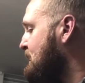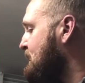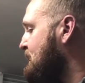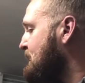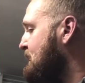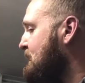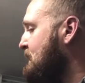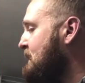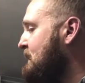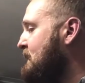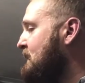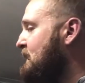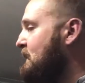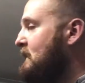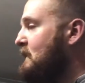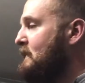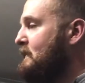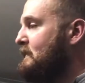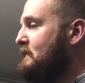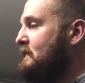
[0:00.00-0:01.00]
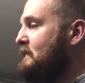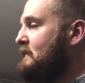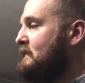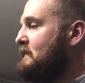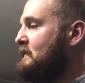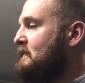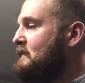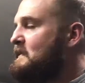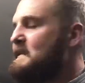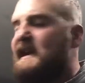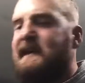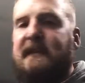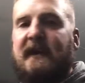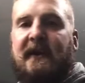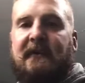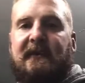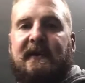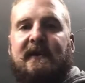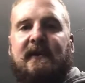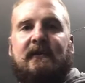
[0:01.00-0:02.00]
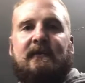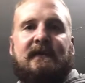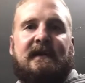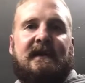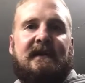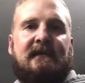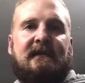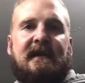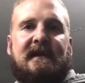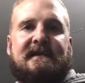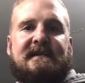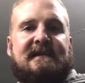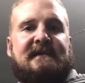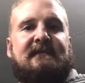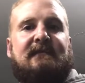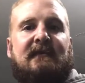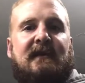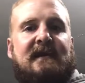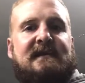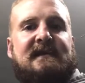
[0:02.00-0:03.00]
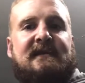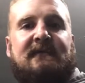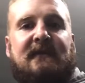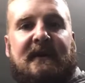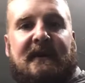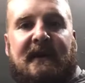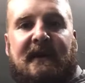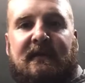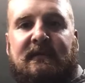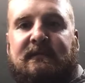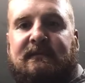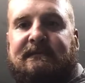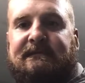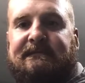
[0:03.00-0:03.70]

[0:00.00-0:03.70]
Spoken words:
Does anybody reload here that's watching right now?